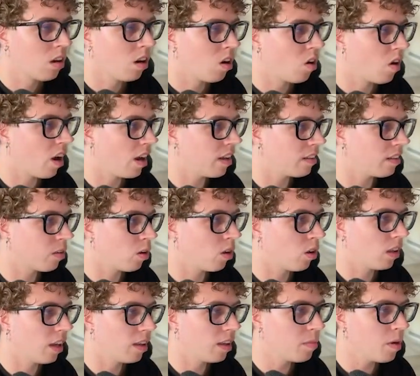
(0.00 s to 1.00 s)
Alright, so
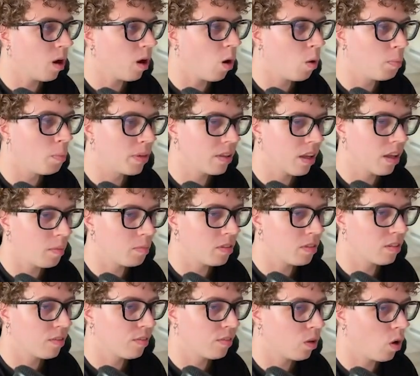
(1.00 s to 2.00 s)
let me open up
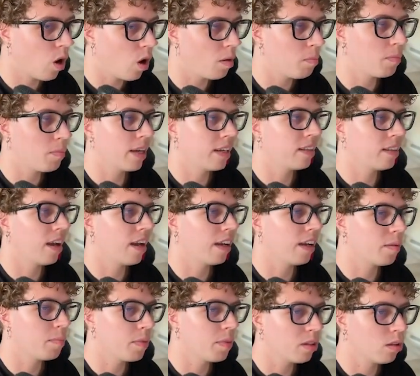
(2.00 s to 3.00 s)
this flow I made like
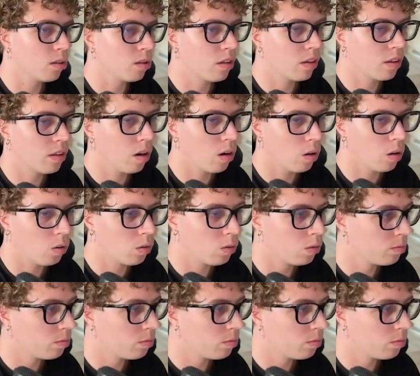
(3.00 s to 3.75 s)
a minute ago.